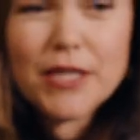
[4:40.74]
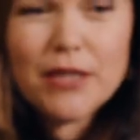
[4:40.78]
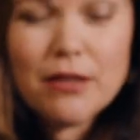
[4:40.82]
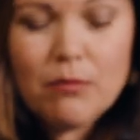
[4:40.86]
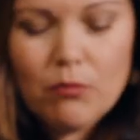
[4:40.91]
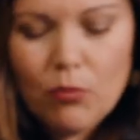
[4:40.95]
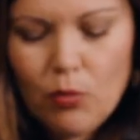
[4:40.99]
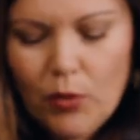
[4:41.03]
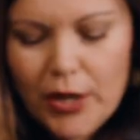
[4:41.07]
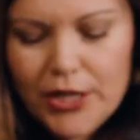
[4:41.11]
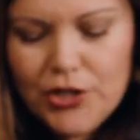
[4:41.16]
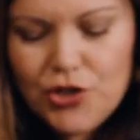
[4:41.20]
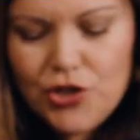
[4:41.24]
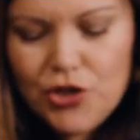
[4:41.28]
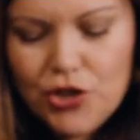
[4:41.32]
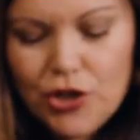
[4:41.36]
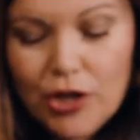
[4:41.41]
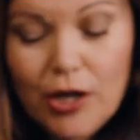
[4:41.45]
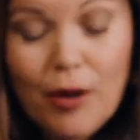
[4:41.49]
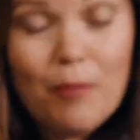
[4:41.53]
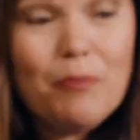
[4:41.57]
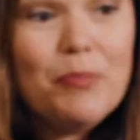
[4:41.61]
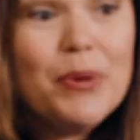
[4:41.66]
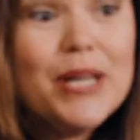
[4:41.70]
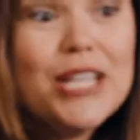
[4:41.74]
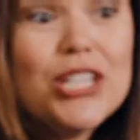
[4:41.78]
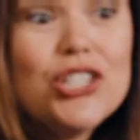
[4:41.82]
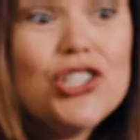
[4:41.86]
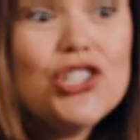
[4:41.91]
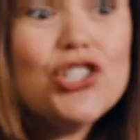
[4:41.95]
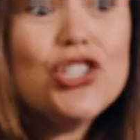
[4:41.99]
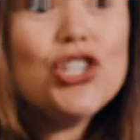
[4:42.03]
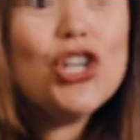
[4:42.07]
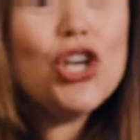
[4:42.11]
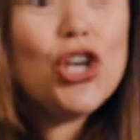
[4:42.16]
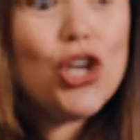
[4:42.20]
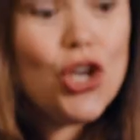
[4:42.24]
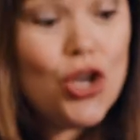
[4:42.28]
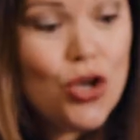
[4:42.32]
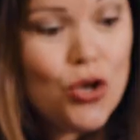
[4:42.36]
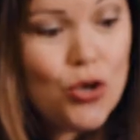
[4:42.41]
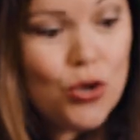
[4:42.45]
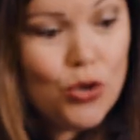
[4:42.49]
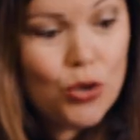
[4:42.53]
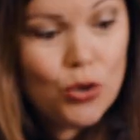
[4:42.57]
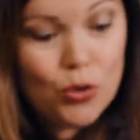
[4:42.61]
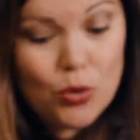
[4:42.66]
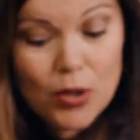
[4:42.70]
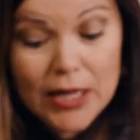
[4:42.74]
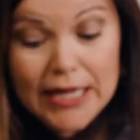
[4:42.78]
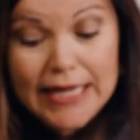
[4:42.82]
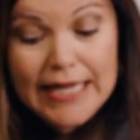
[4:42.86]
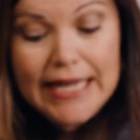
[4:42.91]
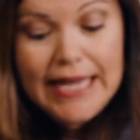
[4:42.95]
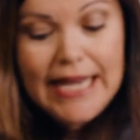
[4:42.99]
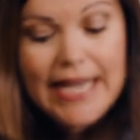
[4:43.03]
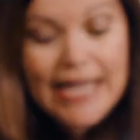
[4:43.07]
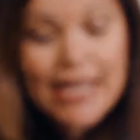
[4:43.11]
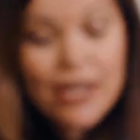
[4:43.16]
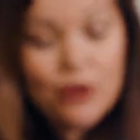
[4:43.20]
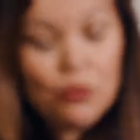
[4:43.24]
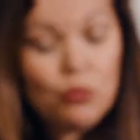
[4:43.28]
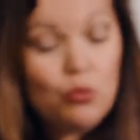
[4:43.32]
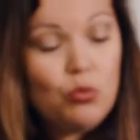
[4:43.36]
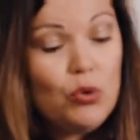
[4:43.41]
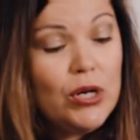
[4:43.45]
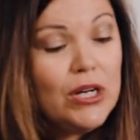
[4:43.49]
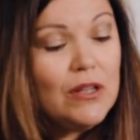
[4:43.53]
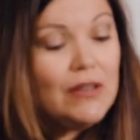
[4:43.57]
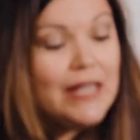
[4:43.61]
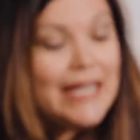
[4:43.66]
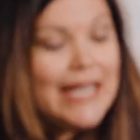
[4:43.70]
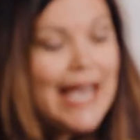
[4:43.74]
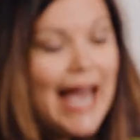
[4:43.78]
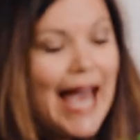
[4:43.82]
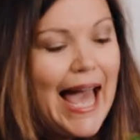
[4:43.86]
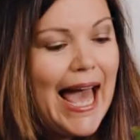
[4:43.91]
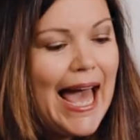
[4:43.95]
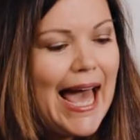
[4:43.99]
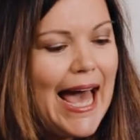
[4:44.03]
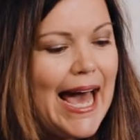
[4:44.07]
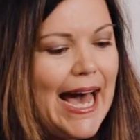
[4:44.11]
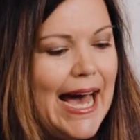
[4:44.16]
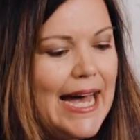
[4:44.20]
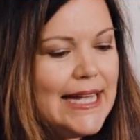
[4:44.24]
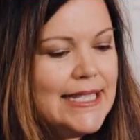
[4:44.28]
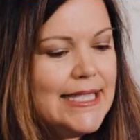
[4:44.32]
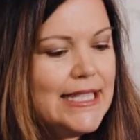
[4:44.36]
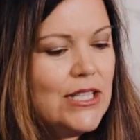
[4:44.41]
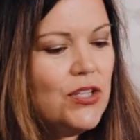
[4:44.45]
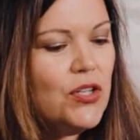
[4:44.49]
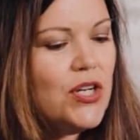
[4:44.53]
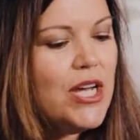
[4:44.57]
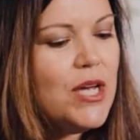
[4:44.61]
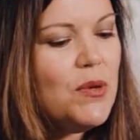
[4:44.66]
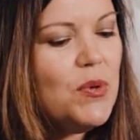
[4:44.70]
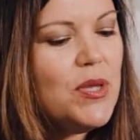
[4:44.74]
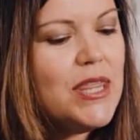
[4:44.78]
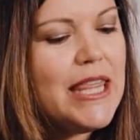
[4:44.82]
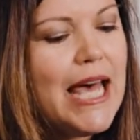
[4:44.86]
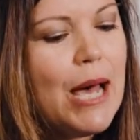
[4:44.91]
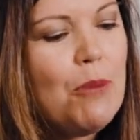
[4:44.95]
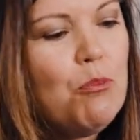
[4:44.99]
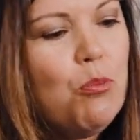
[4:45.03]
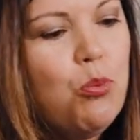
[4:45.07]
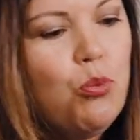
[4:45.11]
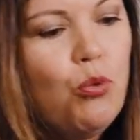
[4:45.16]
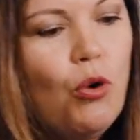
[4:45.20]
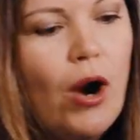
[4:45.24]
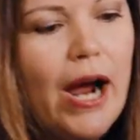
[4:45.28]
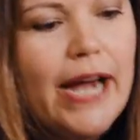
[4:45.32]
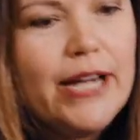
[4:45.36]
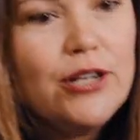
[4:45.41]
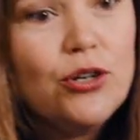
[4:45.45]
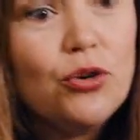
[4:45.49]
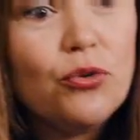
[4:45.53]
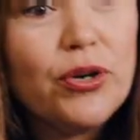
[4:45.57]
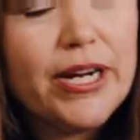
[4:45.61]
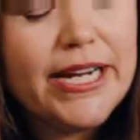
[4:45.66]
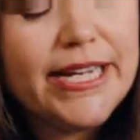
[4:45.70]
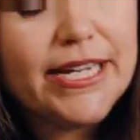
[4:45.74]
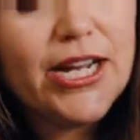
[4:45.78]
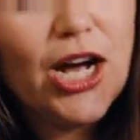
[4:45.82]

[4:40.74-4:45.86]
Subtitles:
in the moisture, but two, it really adds, look at what that bright green